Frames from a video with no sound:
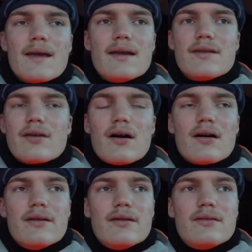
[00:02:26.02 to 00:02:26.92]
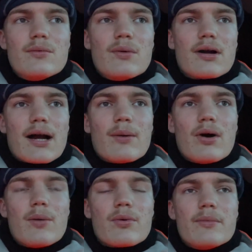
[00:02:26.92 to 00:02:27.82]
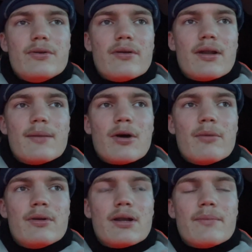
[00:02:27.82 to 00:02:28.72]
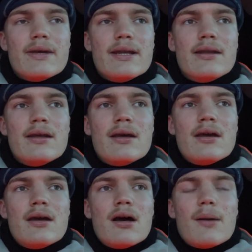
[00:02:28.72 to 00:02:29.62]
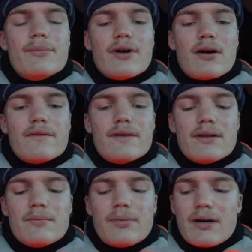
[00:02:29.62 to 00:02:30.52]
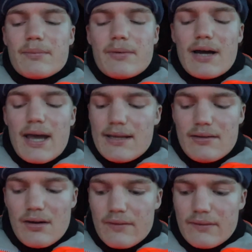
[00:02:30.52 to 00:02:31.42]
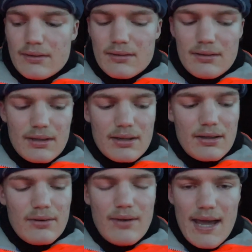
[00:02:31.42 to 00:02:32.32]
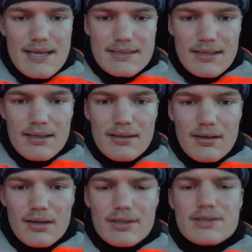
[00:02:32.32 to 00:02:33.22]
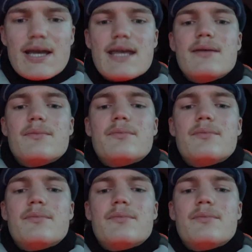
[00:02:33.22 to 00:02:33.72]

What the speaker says: it's hard to work out what I want to be doing at the moment. I mean, I'm diving, but I hate diving. Like, I don't hate it, I just hate,